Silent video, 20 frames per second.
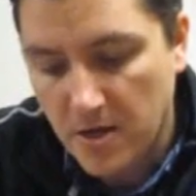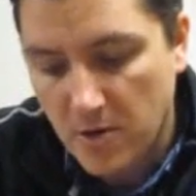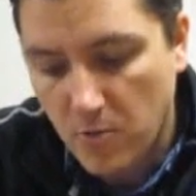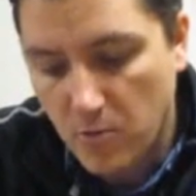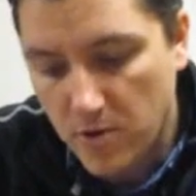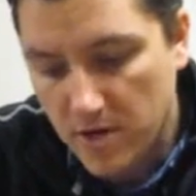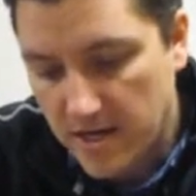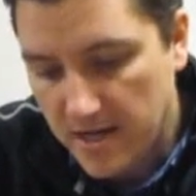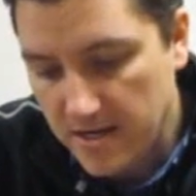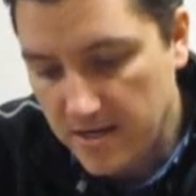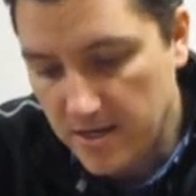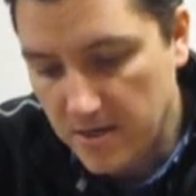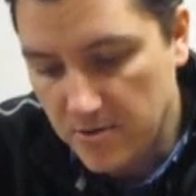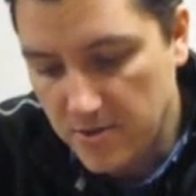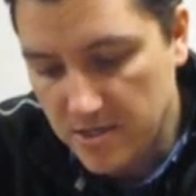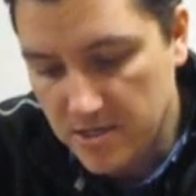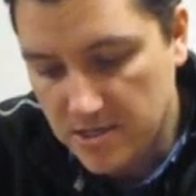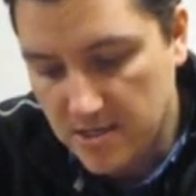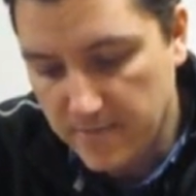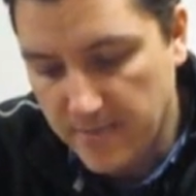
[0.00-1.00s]
what I
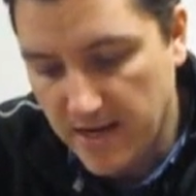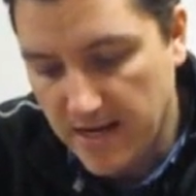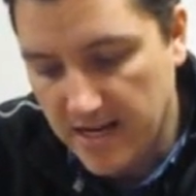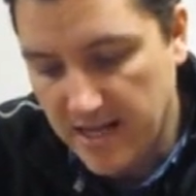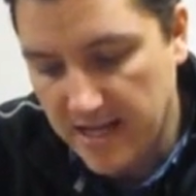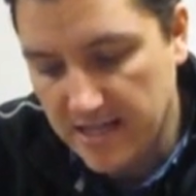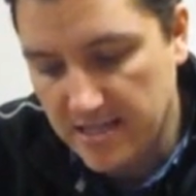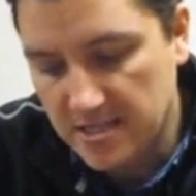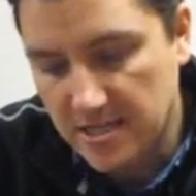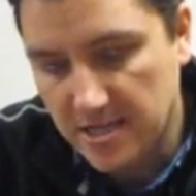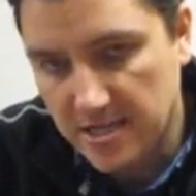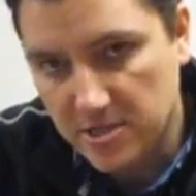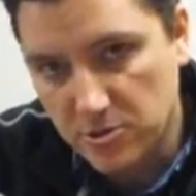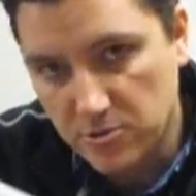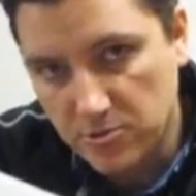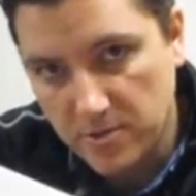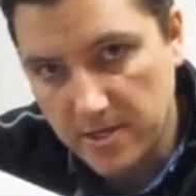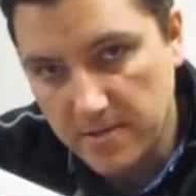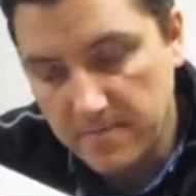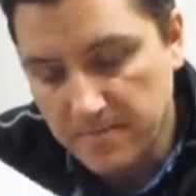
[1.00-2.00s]
noticed about
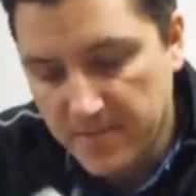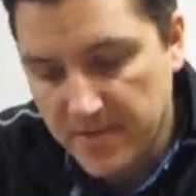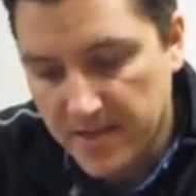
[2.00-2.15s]
Ancestry